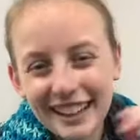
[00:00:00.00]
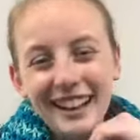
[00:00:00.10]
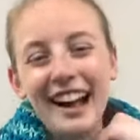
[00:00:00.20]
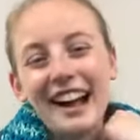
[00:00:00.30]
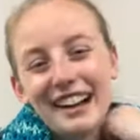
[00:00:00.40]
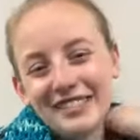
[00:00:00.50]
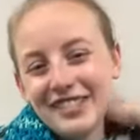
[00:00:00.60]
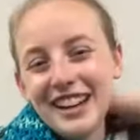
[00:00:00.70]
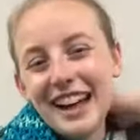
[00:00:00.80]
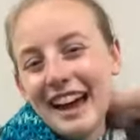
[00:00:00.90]
That
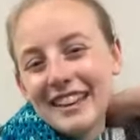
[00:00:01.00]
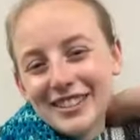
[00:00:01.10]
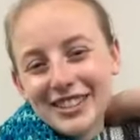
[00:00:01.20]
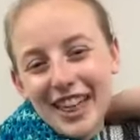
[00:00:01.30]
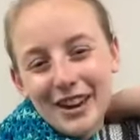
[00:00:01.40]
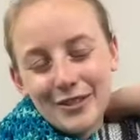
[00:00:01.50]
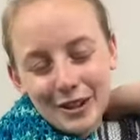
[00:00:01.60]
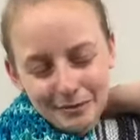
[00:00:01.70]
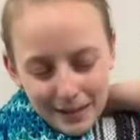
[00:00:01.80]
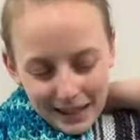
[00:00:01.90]
was a lot of
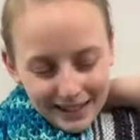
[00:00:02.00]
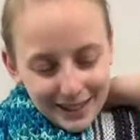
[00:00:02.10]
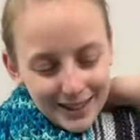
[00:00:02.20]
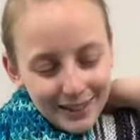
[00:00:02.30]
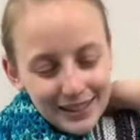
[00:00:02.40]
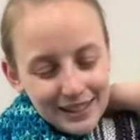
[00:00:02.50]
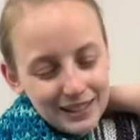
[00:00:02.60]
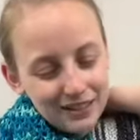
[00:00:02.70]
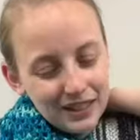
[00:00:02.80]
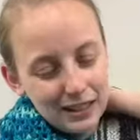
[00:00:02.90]
fun because sewing is
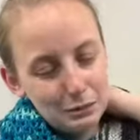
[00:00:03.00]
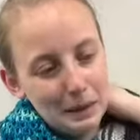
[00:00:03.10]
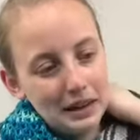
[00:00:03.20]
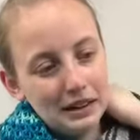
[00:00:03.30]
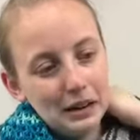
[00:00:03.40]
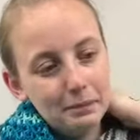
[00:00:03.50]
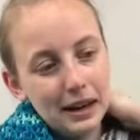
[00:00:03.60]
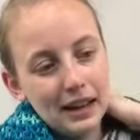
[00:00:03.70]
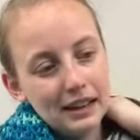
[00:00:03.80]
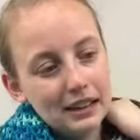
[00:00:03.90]
something that's been on
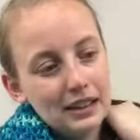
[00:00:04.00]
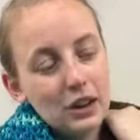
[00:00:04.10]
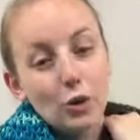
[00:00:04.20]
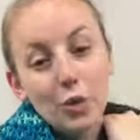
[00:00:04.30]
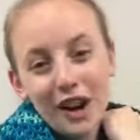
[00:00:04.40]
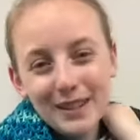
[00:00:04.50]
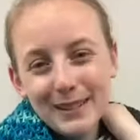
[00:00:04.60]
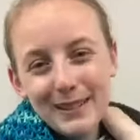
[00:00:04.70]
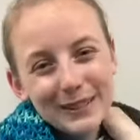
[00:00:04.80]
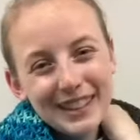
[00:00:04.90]
my want to
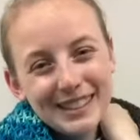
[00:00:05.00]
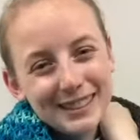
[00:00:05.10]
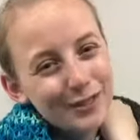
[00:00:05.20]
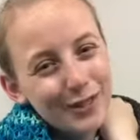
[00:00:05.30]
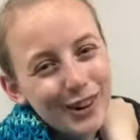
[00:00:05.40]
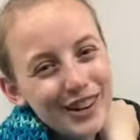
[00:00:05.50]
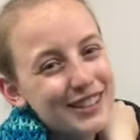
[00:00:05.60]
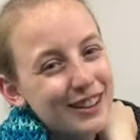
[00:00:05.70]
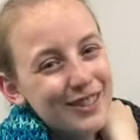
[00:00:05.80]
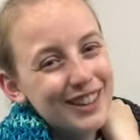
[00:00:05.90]
do list for
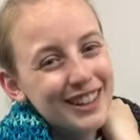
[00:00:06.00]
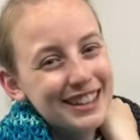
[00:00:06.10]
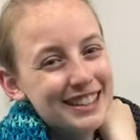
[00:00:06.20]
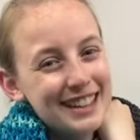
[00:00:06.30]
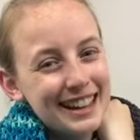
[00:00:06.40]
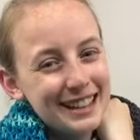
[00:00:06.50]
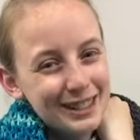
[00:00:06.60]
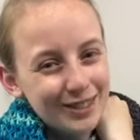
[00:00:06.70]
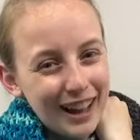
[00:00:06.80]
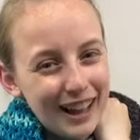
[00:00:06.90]
several years as
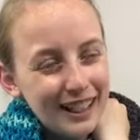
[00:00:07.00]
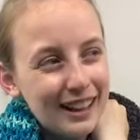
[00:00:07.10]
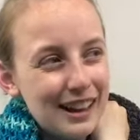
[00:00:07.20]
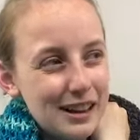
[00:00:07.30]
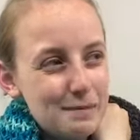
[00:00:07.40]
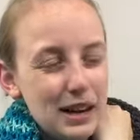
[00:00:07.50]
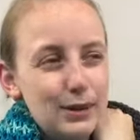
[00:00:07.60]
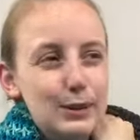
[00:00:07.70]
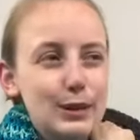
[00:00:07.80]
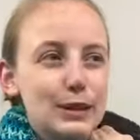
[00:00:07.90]
well. I
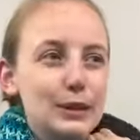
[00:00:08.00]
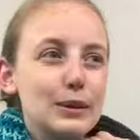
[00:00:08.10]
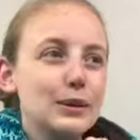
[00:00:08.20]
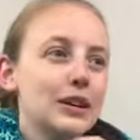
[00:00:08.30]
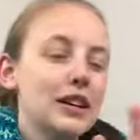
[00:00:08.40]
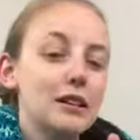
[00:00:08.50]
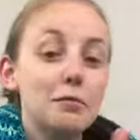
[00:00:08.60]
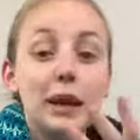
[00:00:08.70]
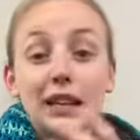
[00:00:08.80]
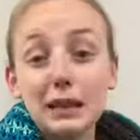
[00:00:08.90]
used to
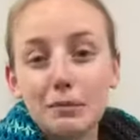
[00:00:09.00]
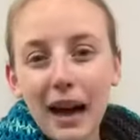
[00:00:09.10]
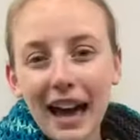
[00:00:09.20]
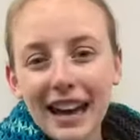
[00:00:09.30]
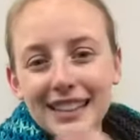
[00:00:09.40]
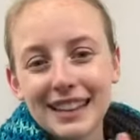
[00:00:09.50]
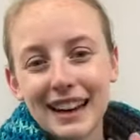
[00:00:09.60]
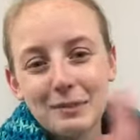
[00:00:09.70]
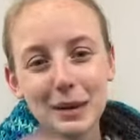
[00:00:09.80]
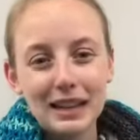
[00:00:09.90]
make some bags, and
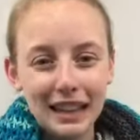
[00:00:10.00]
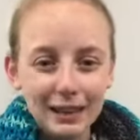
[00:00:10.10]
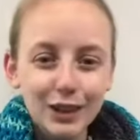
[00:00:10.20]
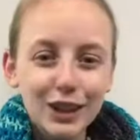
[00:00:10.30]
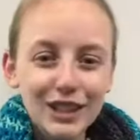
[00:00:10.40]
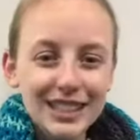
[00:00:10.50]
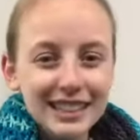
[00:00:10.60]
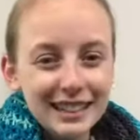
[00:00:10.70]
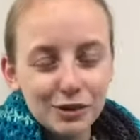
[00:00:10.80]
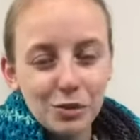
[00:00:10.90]
I made like skirts and
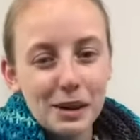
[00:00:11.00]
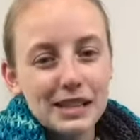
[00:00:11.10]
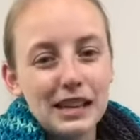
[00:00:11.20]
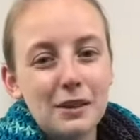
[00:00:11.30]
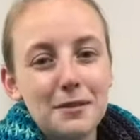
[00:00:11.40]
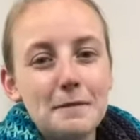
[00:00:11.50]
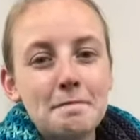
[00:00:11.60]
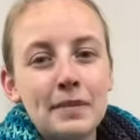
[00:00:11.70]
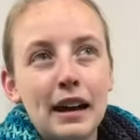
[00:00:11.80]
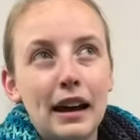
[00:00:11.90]
things for
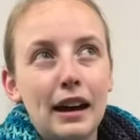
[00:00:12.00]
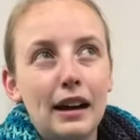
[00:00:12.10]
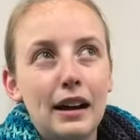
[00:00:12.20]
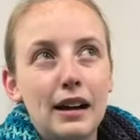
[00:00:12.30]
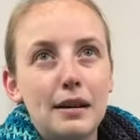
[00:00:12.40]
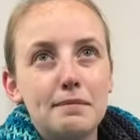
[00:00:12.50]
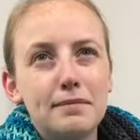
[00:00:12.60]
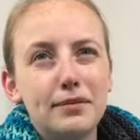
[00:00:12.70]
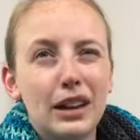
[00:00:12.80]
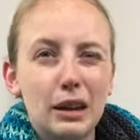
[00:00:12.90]
myself,
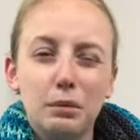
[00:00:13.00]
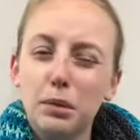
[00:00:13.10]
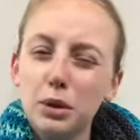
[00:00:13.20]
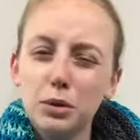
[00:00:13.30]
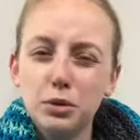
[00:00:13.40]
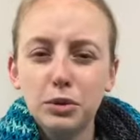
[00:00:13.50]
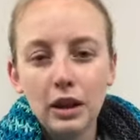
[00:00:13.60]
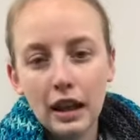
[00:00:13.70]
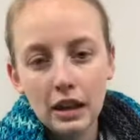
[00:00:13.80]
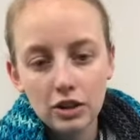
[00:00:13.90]
like in middle school
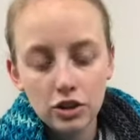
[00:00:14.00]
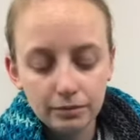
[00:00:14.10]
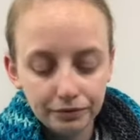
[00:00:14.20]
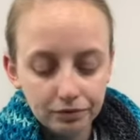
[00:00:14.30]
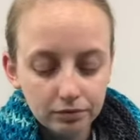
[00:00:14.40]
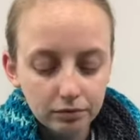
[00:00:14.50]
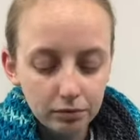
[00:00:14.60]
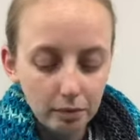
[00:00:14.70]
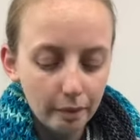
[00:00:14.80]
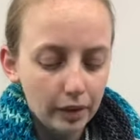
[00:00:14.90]
age.
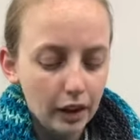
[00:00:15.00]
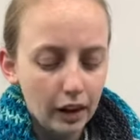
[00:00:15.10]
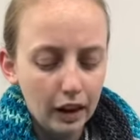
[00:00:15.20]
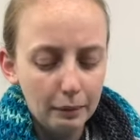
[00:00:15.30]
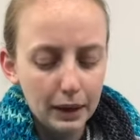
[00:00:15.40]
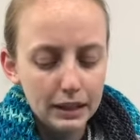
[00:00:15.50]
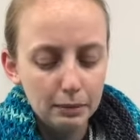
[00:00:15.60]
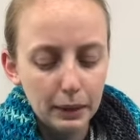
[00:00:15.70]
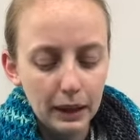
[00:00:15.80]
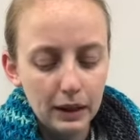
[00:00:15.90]
I made
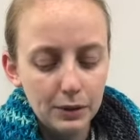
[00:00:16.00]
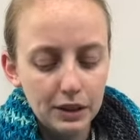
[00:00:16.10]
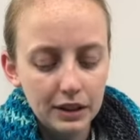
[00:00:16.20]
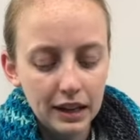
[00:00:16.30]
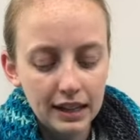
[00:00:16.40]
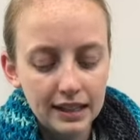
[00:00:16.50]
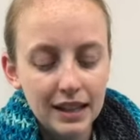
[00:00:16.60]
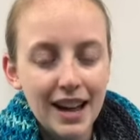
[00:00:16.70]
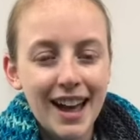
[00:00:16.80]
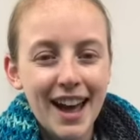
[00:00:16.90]
some pillows and things,
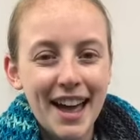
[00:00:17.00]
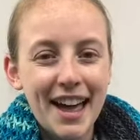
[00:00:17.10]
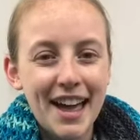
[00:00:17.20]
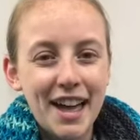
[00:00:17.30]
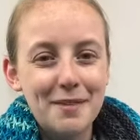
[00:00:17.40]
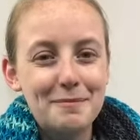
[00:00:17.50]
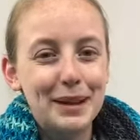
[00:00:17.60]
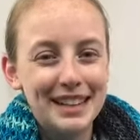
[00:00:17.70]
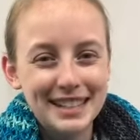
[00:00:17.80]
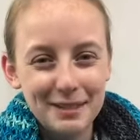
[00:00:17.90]

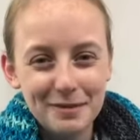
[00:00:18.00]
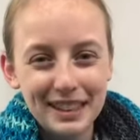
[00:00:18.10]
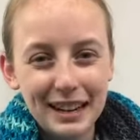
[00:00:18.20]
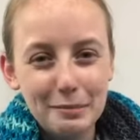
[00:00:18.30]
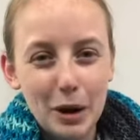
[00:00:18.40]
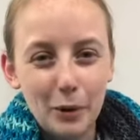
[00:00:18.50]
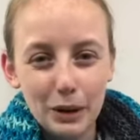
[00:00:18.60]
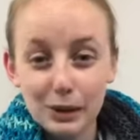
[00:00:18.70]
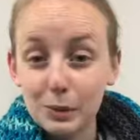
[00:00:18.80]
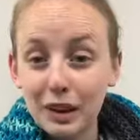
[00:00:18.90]
but it's something that I'm
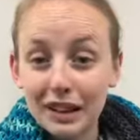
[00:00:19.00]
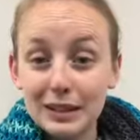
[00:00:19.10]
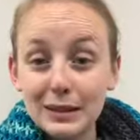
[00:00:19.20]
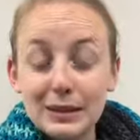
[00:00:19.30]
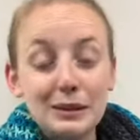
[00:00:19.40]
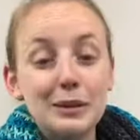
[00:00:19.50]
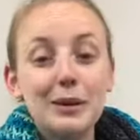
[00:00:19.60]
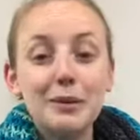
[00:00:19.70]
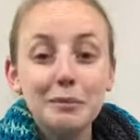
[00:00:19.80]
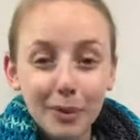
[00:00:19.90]
always wanting to do
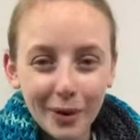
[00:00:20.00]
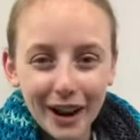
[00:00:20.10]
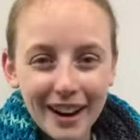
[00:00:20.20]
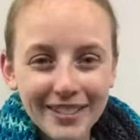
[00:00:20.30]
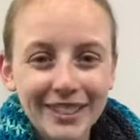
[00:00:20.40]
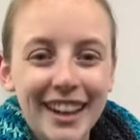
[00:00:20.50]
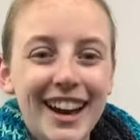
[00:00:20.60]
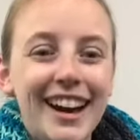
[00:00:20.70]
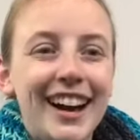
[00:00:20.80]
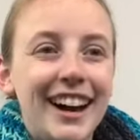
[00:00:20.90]
more of.
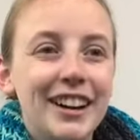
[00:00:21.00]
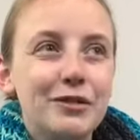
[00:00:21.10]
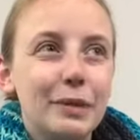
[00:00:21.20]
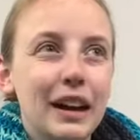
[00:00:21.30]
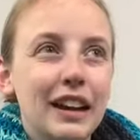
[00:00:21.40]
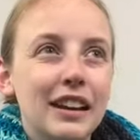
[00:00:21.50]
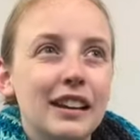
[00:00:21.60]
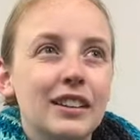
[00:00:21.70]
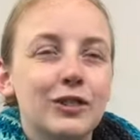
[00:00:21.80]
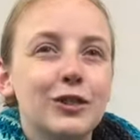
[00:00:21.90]
I've
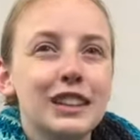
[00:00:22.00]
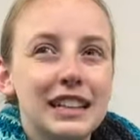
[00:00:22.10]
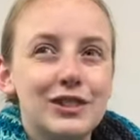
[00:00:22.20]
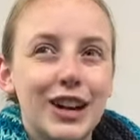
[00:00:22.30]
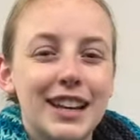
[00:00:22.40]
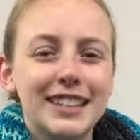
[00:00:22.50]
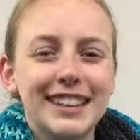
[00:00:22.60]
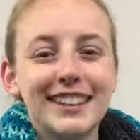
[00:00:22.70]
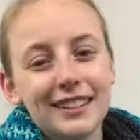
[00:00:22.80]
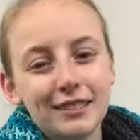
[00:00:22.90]
been really
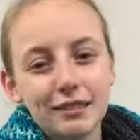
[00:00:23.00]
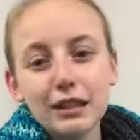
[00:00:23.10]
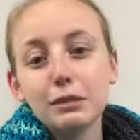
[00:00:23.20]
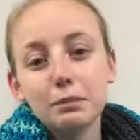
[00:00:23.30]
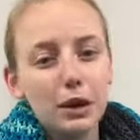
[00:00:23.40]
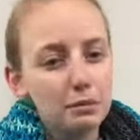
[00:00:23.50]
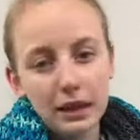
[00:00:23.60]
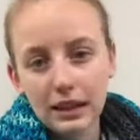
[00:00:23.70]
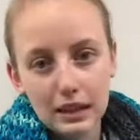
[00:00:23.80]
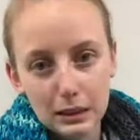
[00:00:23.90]
interested, and it's
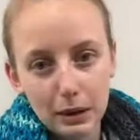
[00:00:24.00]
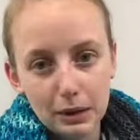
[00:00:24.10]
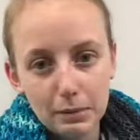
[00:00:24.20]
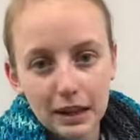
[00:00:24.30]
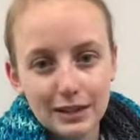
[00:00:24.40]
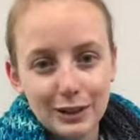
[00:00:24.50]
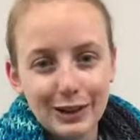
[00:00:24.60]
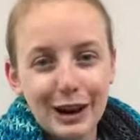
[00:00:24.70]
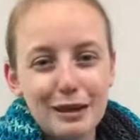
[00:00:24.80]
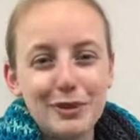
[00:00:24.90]
completely inspired by
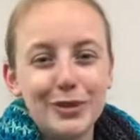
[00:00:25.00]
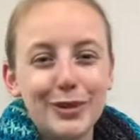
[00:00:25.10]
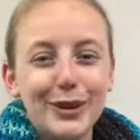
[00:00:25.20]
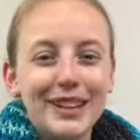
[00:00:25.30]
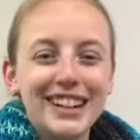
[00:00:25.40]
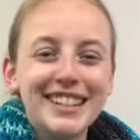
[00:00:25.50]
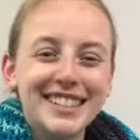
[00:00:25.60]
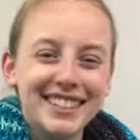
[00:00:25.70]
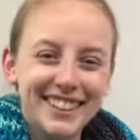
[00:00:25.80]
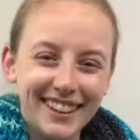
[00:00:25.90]
Instagram, of
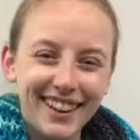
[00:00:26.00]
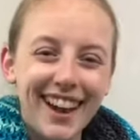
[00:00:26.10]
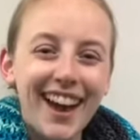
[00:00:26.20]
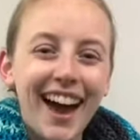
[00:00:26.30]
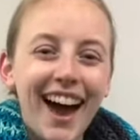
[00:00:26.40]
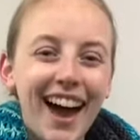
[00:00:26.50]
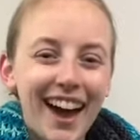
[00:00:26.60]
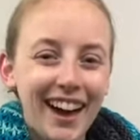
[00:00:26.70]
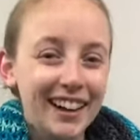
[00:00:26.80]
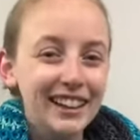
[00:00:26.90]
course,
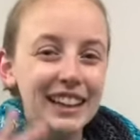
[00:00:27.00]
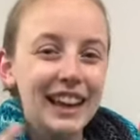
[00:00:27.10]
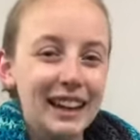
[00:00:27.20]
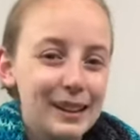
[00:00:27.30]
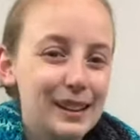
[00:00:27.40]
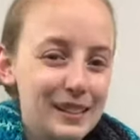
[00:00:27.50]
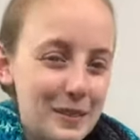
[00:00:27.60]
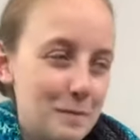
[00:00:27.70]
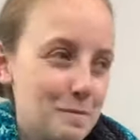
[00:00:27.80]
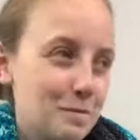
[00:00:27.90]

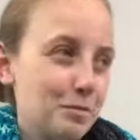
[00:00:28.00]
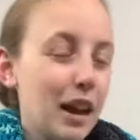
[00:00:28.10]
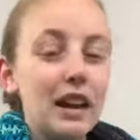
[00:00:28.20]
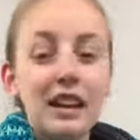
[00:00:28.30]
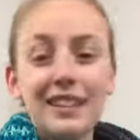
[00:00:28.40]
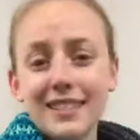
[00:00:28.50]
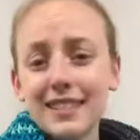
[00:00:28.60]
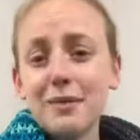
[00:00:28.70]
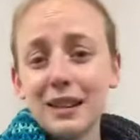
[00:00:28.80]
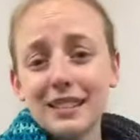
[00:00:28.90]
in making
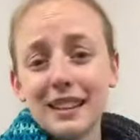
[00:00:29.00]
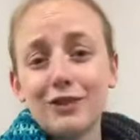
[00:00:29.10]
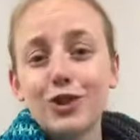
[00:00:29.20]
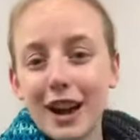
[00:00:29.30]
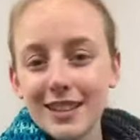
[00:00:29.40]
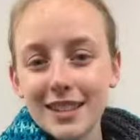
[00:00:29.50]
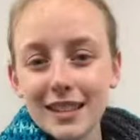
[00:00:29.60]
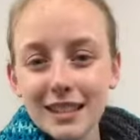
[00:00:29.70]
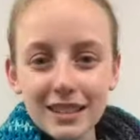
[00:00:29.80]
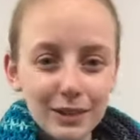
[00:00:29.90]
some things like
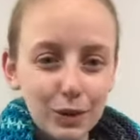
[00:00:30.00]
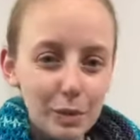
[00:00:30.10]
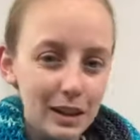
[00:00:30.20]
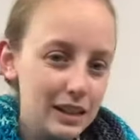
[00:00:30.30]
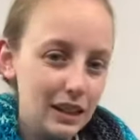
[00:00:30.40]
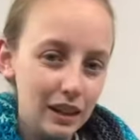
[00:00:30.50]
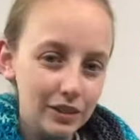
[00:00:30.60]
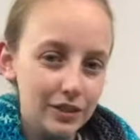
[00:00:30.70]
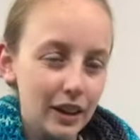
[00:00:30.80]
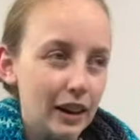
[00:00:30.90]
dresses for
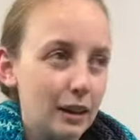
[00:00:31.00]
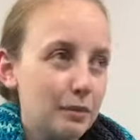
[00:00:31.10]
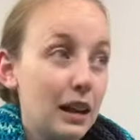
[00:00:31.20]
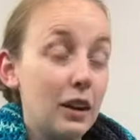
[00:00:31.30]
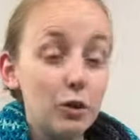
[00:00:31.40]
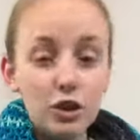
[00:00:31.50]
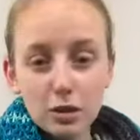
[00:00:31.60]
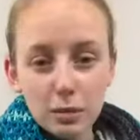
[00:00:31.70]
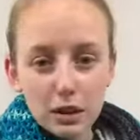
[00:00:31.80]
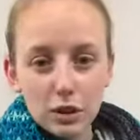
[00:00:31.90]
myself that would
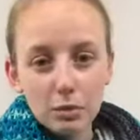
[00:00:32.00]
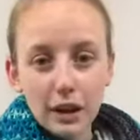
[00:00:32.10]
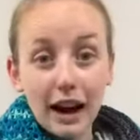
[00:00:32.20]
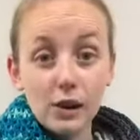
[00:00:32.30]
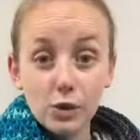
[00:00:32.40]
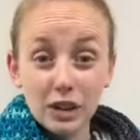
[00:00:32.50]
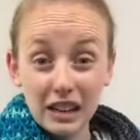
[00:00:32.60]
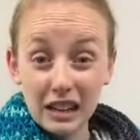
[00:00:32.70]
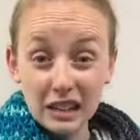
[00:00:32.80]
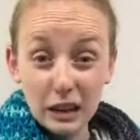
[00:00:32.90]
just be super casual
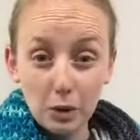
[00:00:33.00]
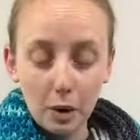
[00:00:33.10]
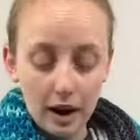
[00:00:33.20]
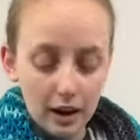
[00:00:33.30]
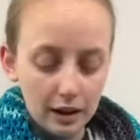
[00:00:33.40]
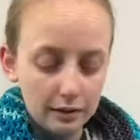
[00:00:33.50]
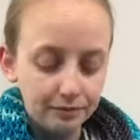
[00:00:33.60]
and easy to wear.